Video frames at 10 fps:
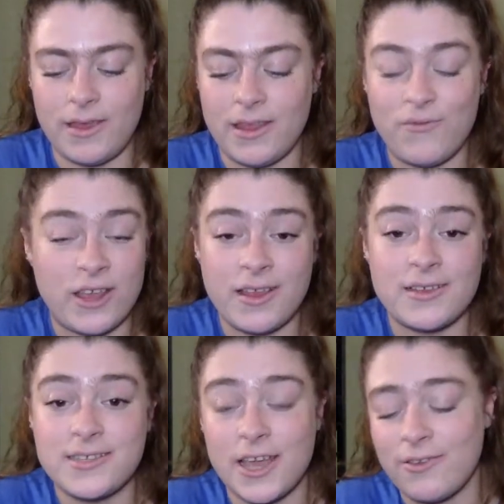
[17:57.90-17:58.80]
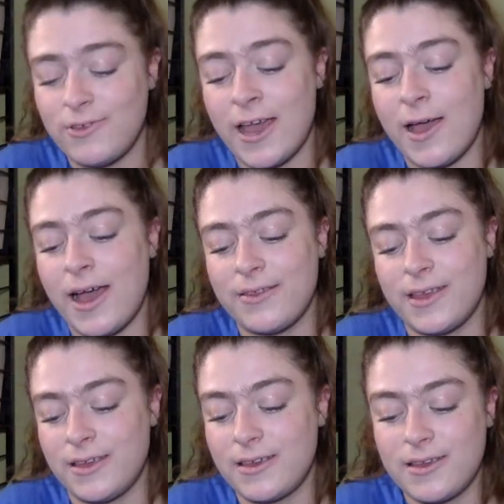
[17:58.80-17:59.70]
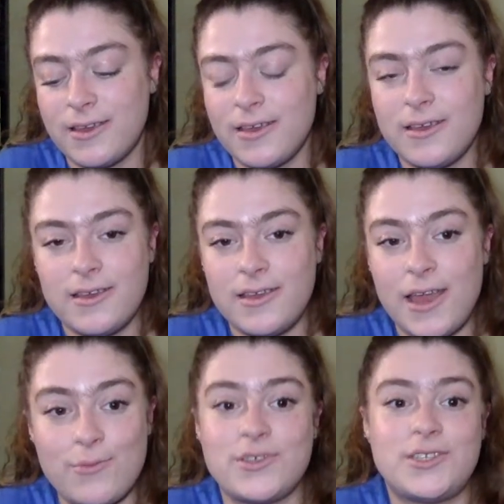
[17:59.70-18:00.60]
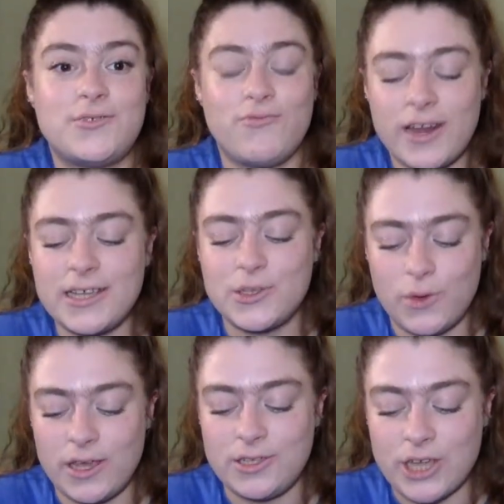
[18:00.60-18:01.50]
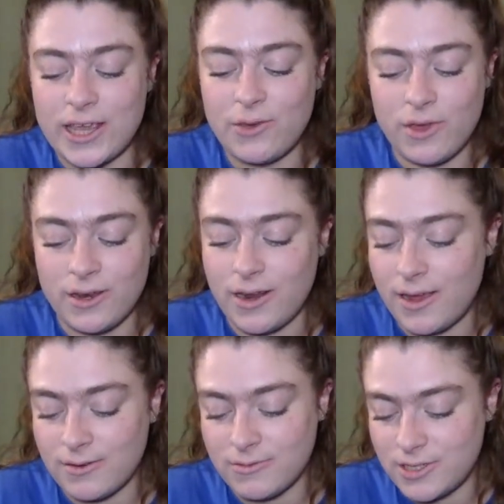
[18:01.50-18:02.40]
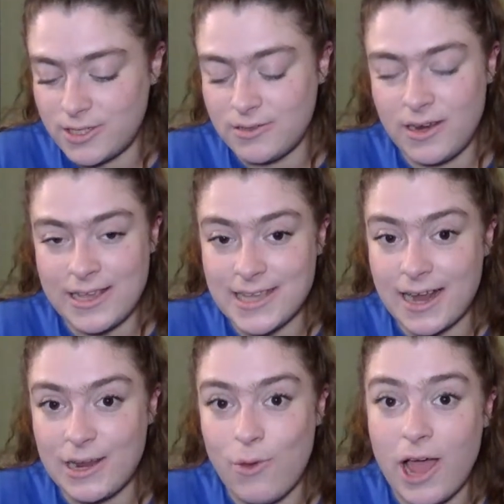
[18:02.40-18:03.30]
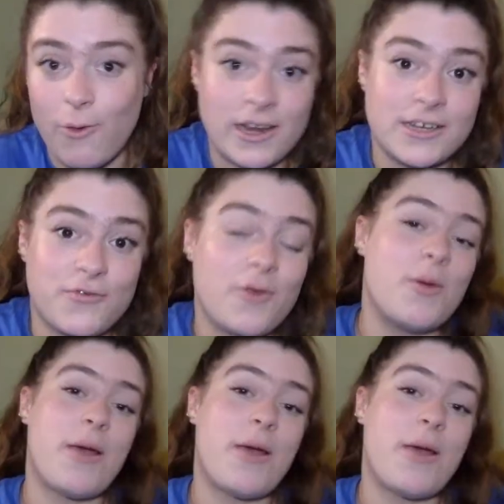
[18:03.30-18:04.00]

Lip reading: villa. So yeah, I think it was really sweet, genuine, and exactly what I wanted from a